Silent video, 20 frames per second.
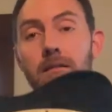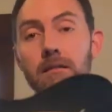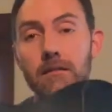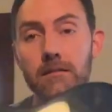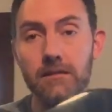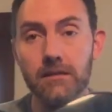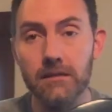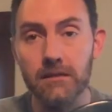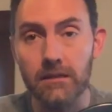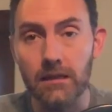
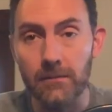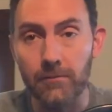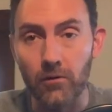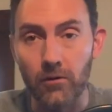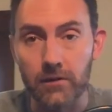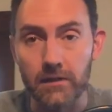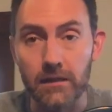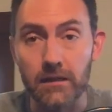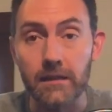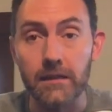
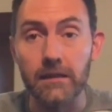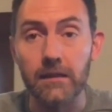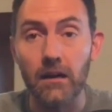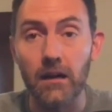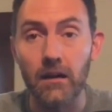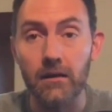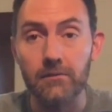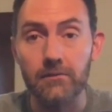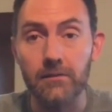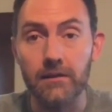Seymour Duncan
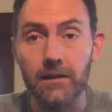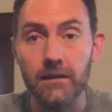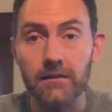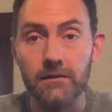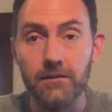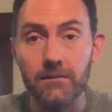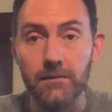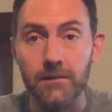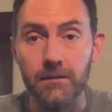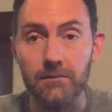Hot
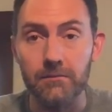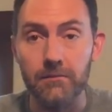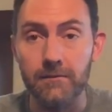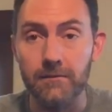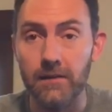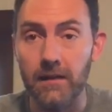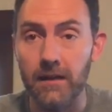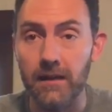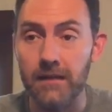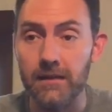Rails, which you will
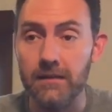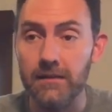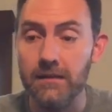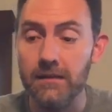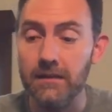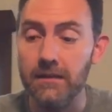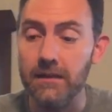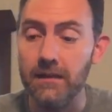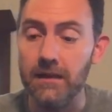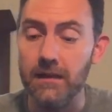find
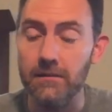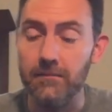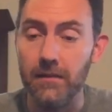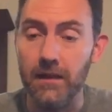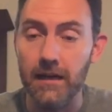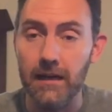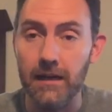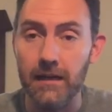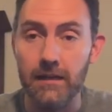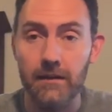in
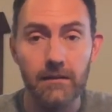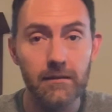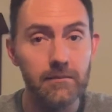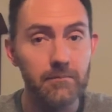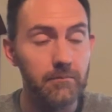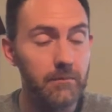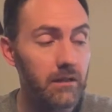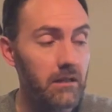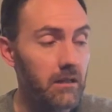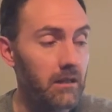my
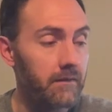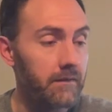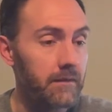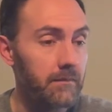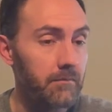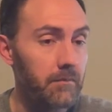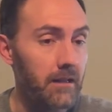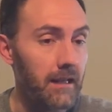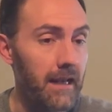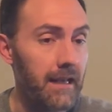
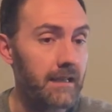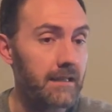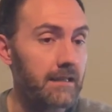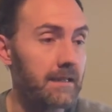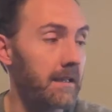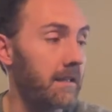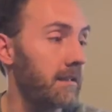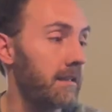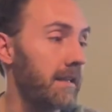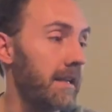beloved black
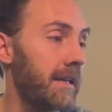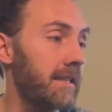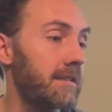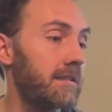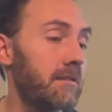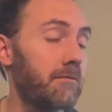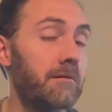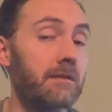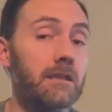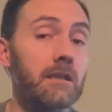
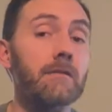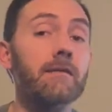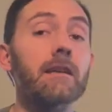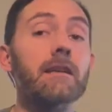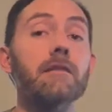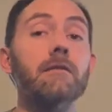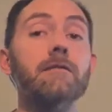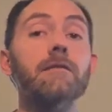Telecaster, which I've had over